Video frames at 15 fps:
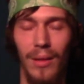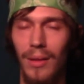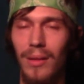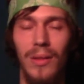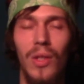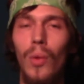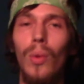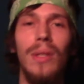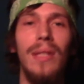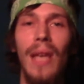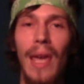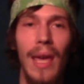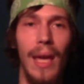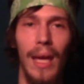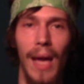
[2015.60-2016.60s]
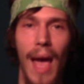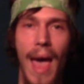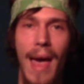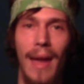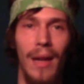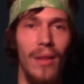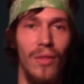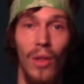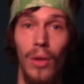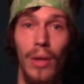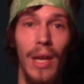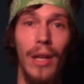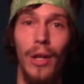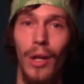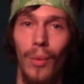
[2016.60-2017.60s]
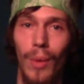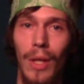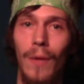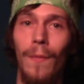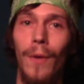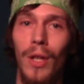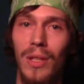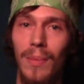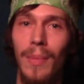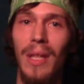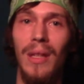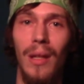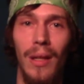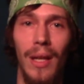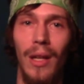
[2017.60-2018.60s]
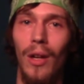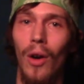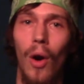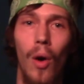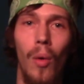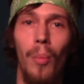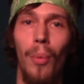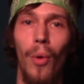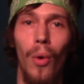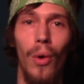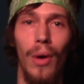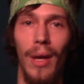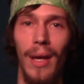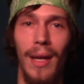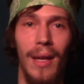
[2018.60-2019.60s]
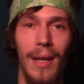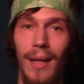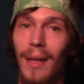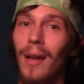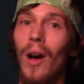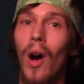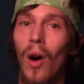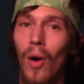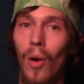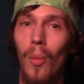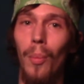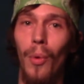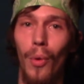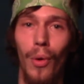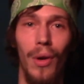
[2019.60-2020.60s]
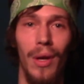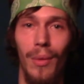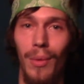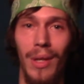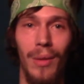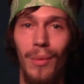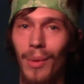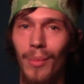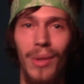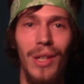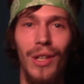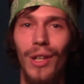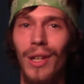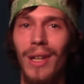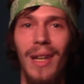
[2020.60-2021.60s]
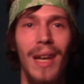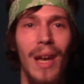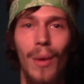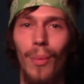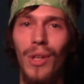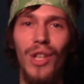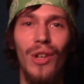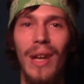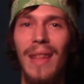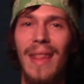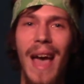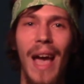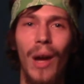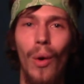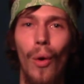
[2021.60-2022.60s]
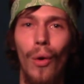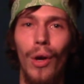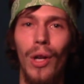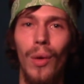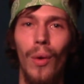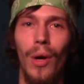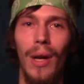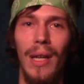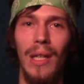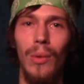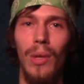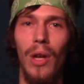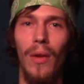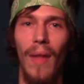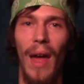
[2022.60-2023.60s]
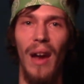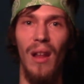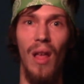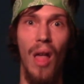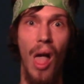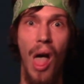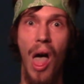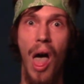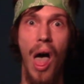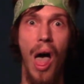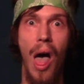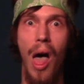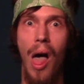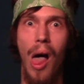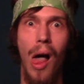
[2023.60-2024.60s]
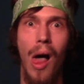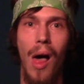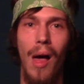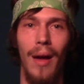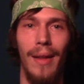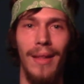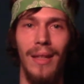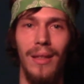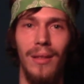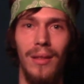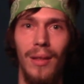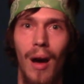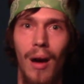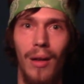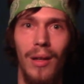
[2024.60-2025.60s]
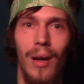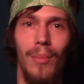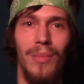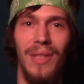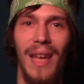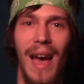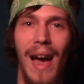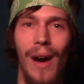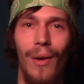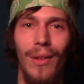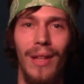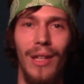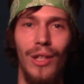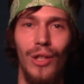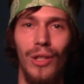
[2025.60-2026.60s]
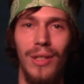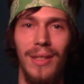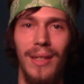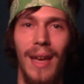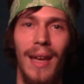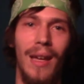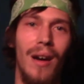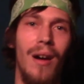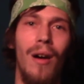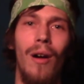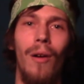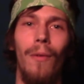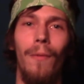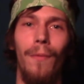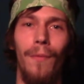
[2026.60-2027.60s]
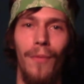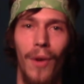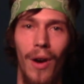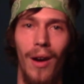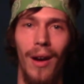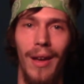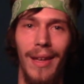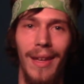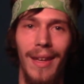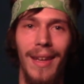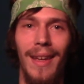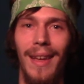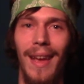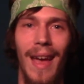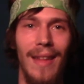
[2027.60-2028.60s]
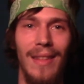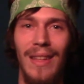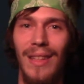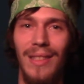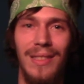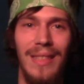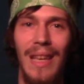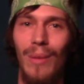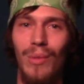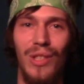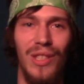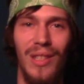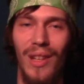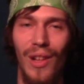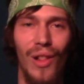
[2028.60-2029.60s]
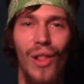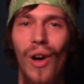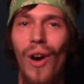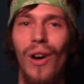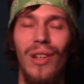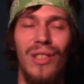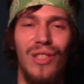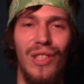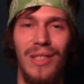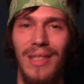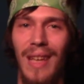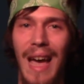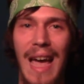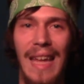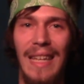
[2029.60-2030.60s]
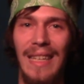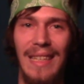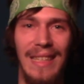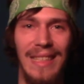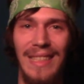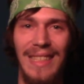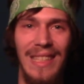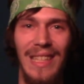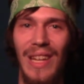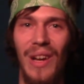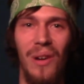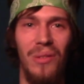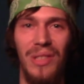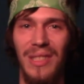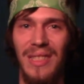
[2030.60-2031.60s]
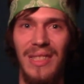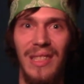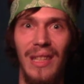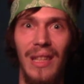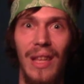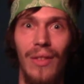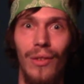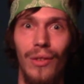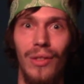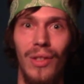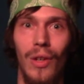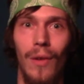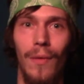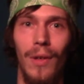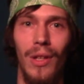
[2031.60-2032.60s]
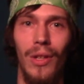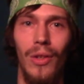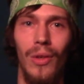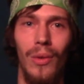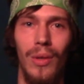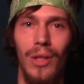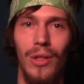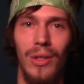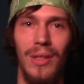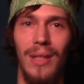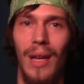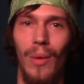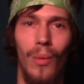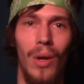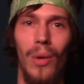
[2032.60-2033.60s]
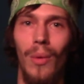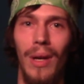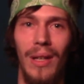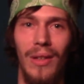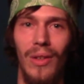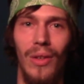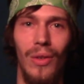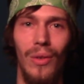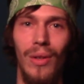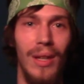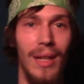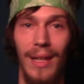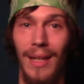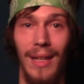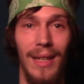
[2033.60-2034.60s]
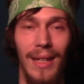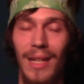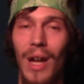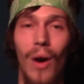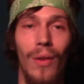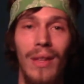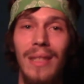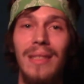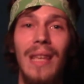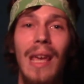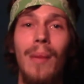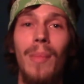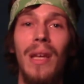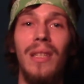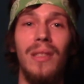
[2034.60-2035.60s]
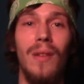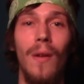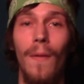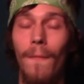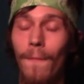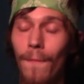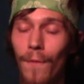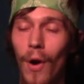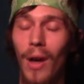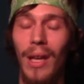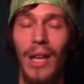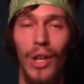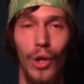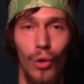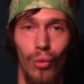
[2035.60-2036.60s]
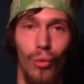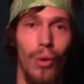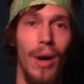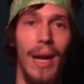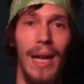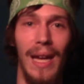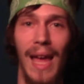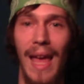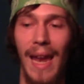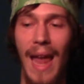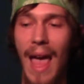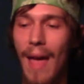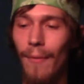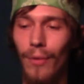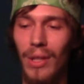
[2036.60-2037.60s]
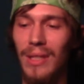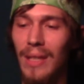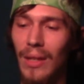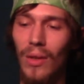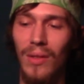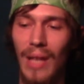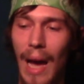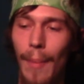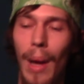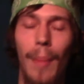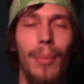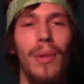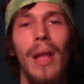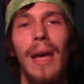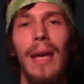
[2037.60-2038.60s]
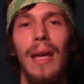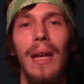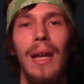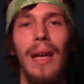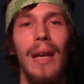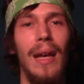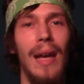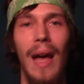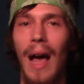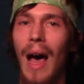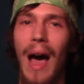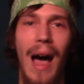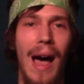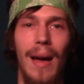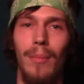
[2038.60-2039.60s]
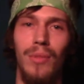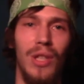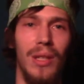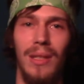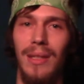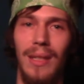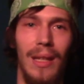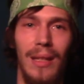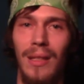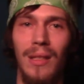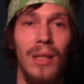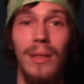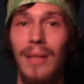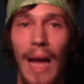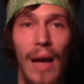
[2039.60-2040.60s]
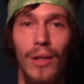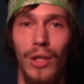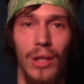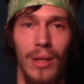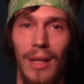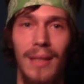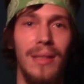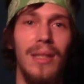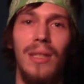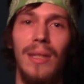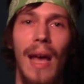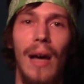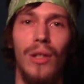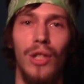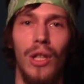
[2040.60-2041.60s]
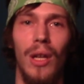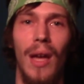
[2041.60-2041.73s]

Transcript: to a T. And the Licker, when you first meet the Licker, oh boy. When you're in that corridor and you hear that, and then the tongue comes out, and then you're just like, oh fuck. And then this thing with just claws just kind of, you know, just slithers over to you, and you're just like, what do I do? You know, this game is fucking great, and every single time I play it, I'm just nostalgia. It's nostalgia,